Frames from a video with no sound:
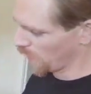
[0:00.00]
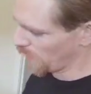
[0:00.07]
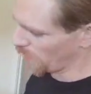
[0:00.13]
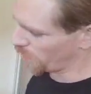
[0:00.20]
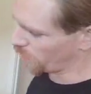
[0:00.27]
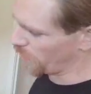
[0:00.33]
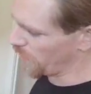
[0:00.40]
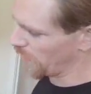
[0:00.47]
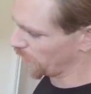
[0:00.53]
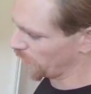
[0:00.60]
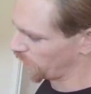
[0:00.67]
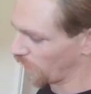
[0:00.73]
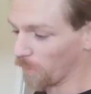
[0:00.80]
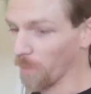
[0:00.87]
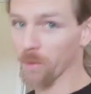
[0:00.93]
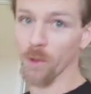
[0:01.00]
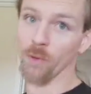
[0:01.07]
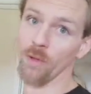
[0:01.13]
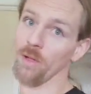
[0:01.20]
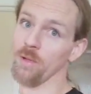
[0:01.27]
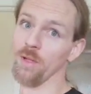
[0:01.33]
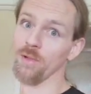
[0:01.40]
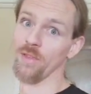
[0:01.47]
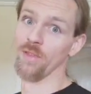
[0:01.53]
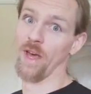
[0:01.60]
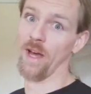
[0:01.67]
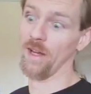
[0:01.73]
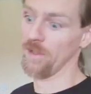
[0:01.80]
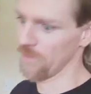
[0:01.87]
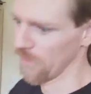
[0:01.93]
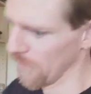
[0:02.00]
A 3XL. Well, we all know whose that is.